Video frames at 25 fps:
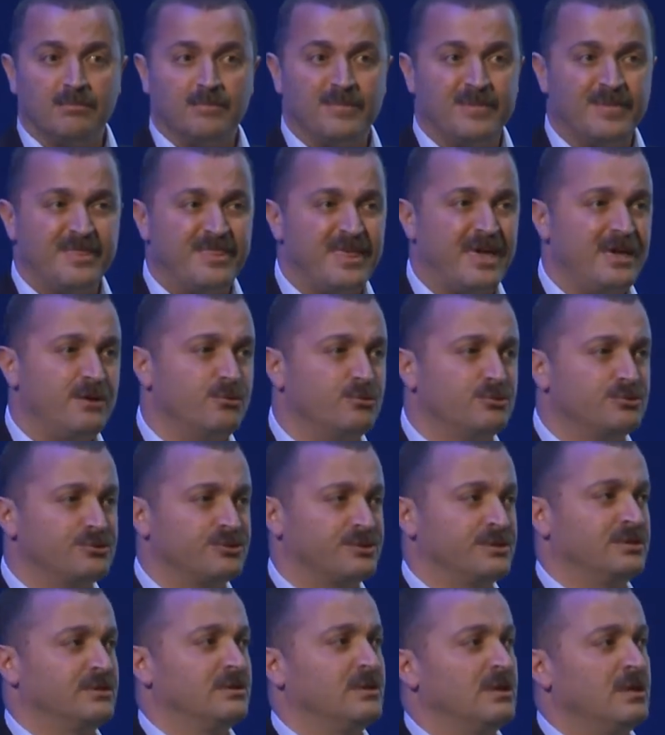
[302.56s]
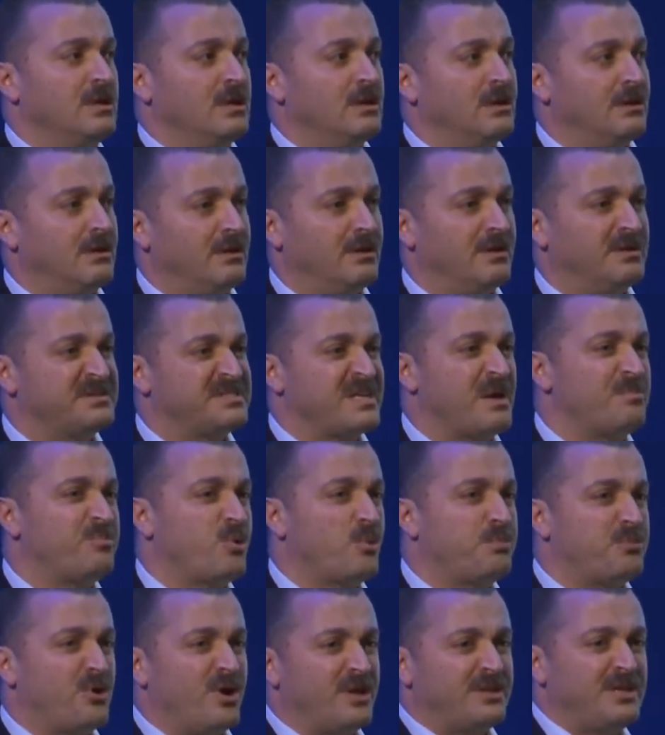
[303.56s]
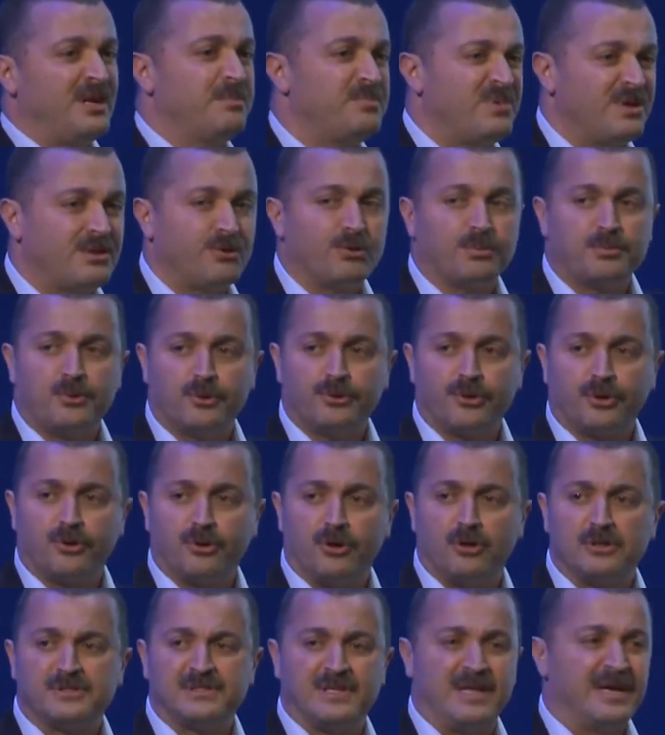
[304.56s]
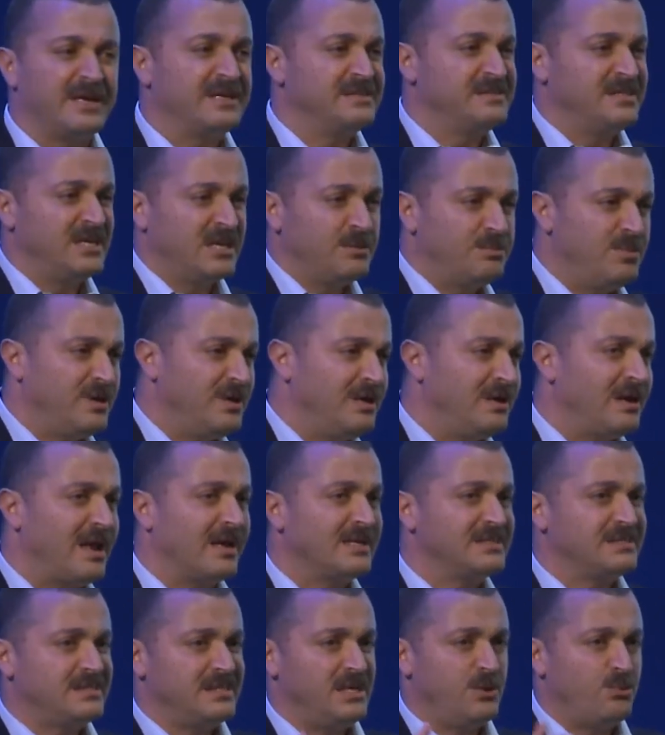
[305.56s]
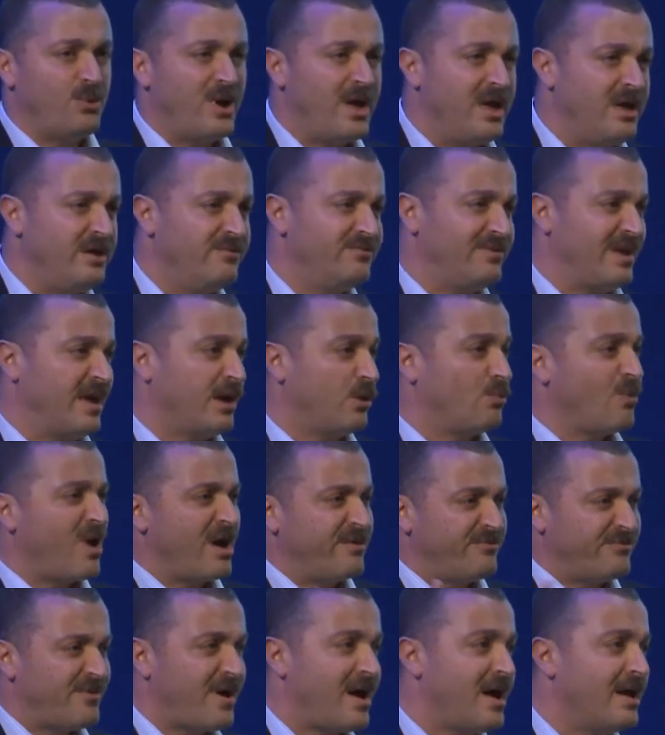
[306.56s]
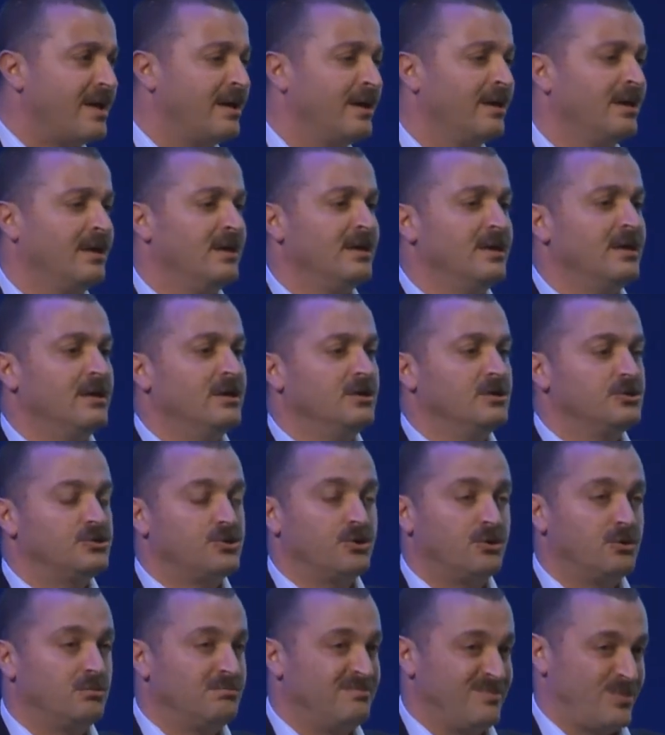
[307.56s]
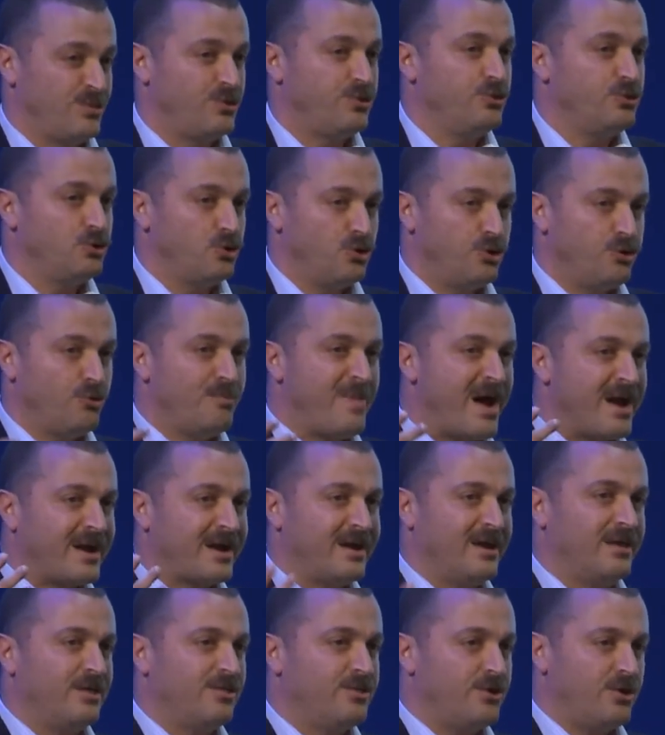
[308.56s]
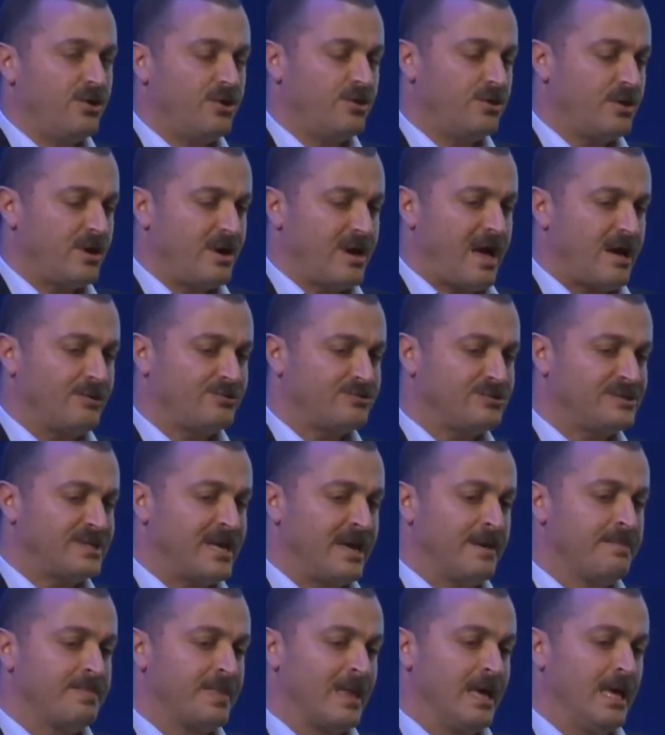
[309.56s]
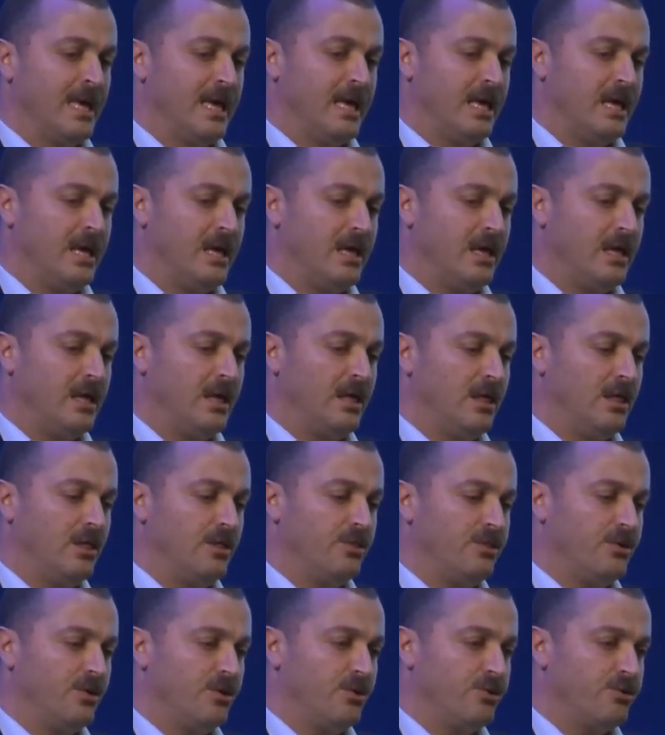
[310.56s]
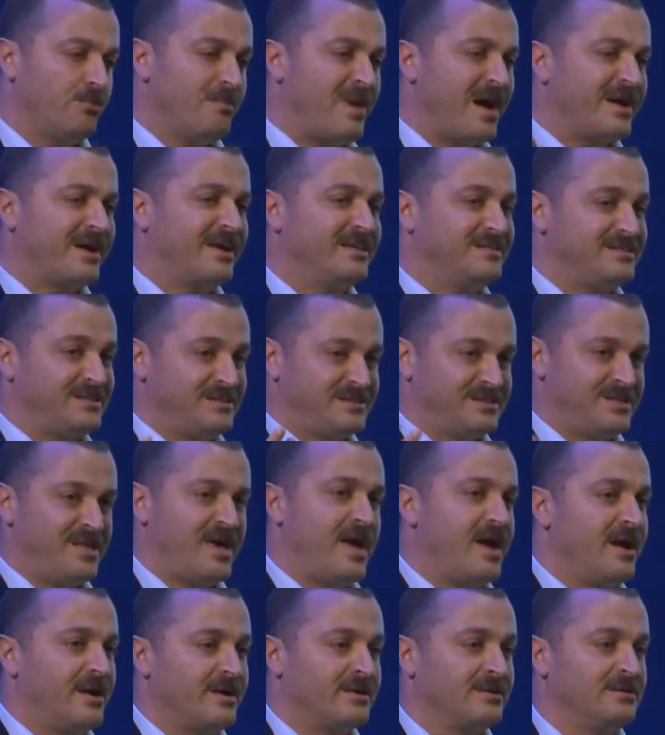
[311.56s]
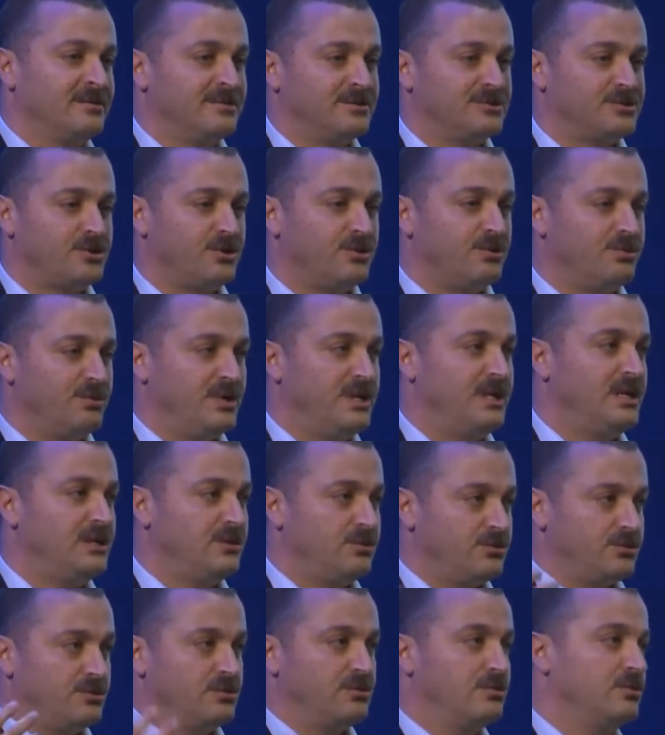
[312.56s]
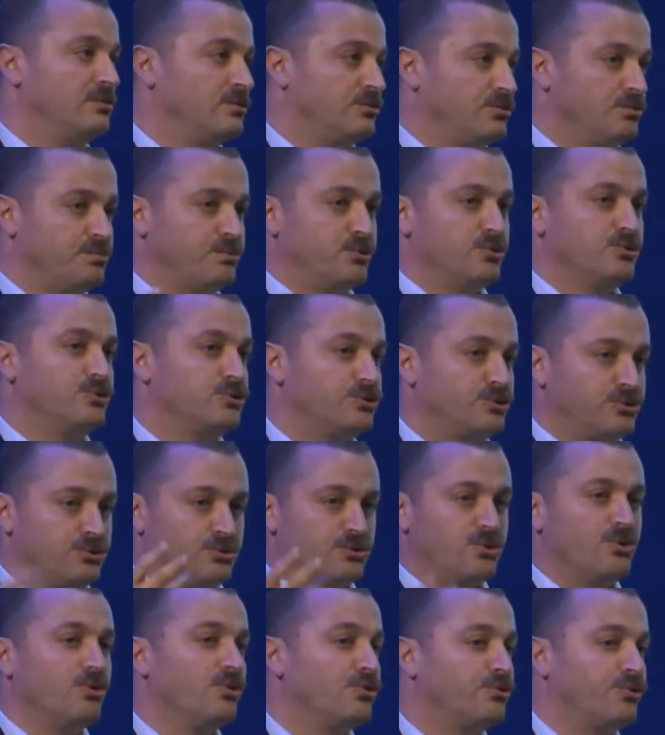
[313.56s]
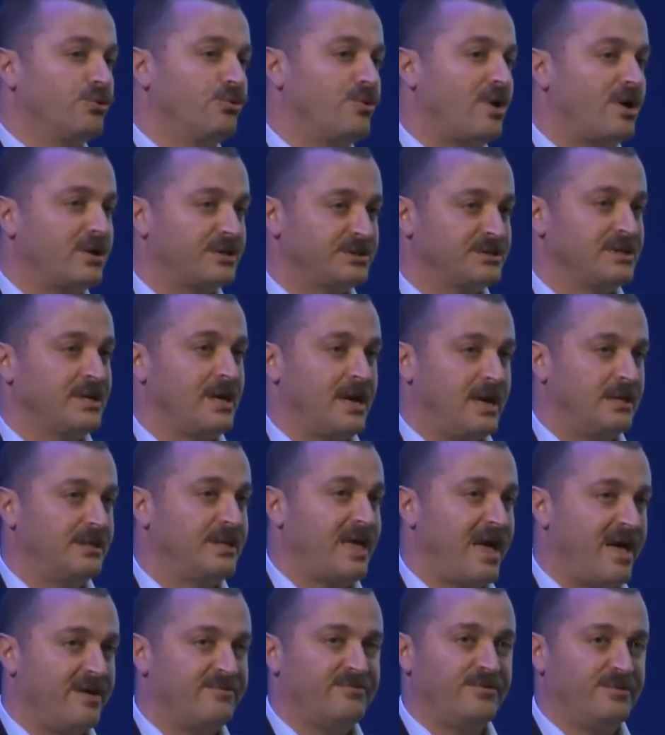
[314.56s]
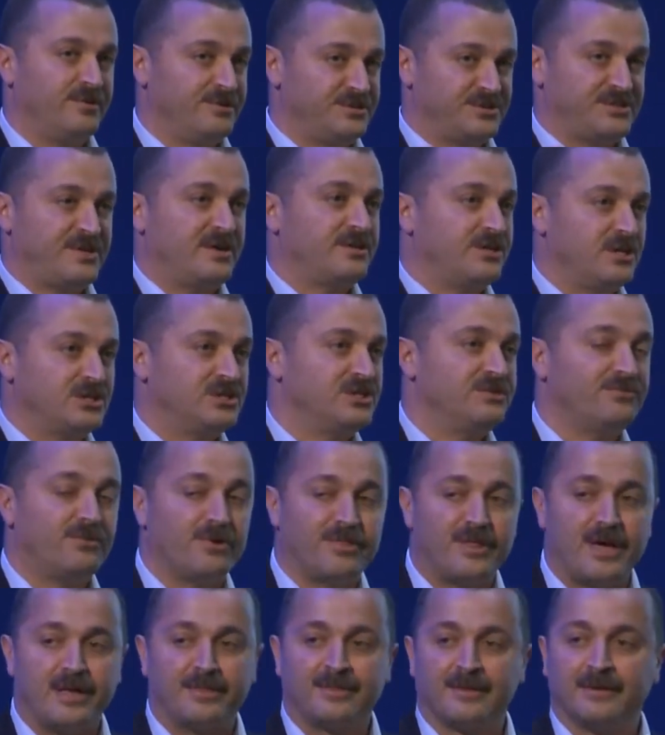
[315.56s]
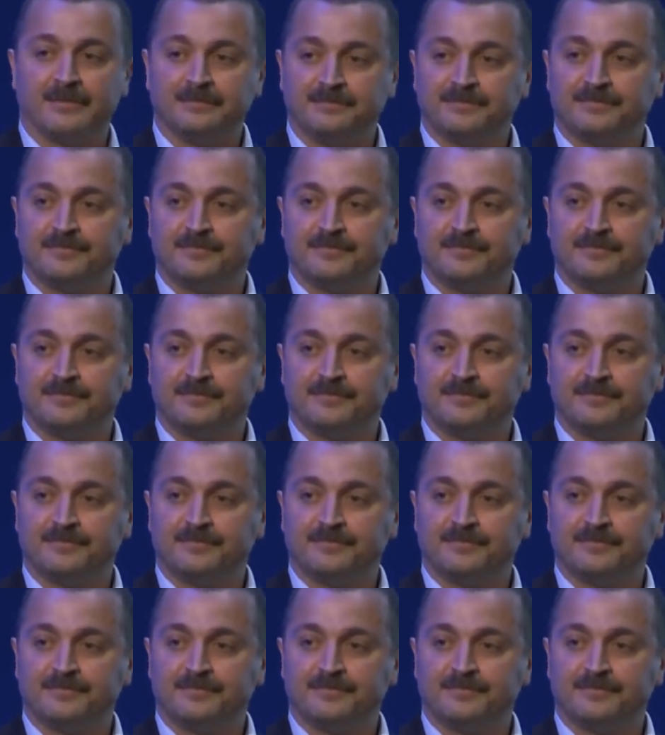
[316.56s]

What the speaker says: they use some proprietary protocols like Zigbee, like Z-Wave, like Wi-Fi. So the market, how to say, the market is there. So we need to push to go towards and have a strategy for that.